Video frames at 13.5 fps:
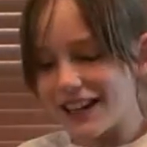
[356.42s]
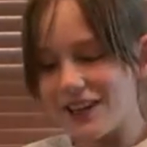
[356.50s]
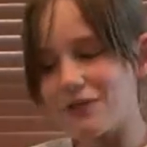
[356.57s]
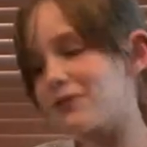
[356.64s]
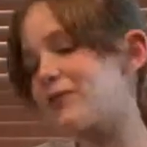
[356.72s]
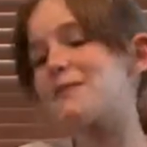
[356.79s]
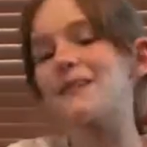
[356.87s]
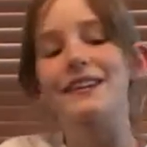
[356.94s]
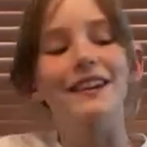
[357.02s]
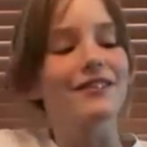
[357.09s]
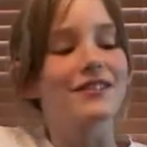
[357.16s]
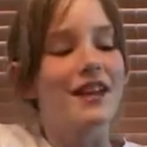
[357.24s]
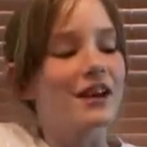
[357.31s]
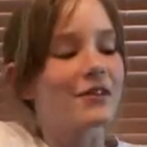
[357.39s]
I never would have been
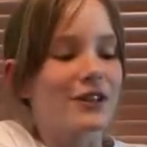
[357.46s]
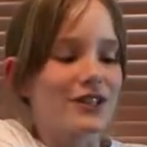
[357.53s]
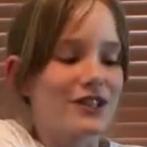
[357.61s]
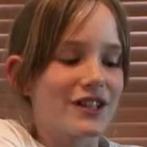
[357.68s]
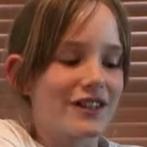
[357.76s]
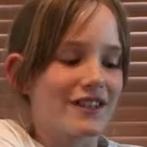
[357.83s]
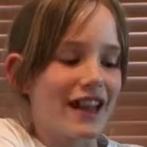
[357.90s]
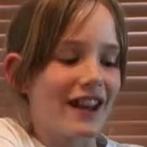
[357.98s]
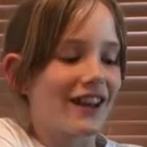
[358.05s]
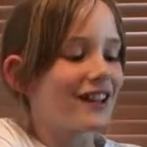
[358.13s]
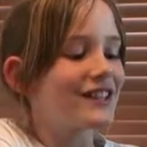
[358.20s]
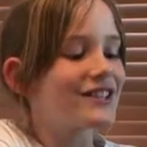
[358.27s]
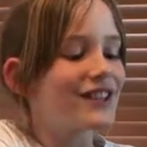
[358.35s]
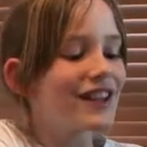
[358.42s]
given that question at
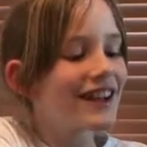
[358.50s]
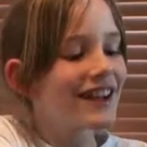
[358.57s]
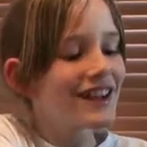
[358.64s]
that age.